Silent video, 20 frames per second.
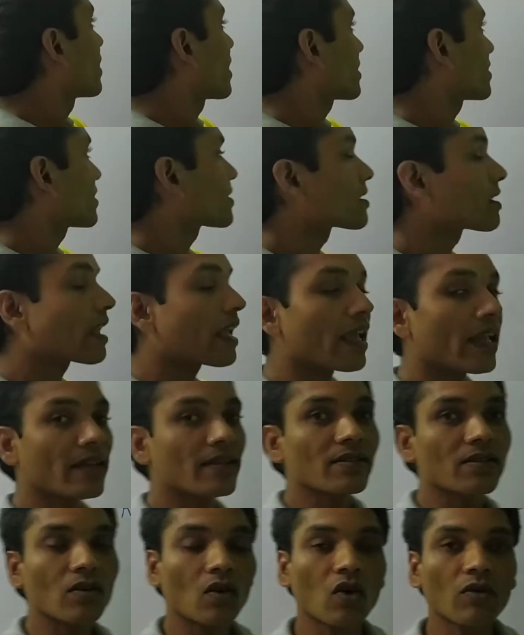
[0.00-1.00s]

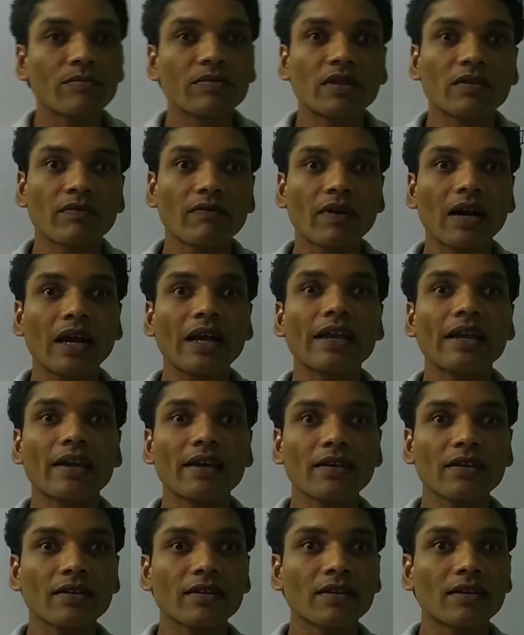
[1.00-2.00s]
resistance of the
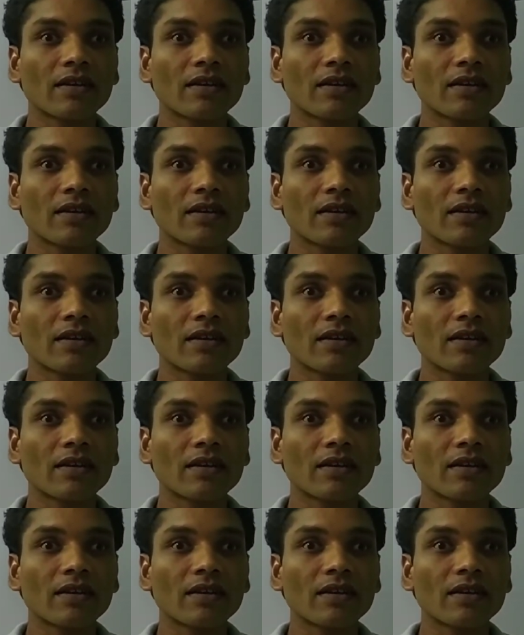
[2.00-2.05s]
wire,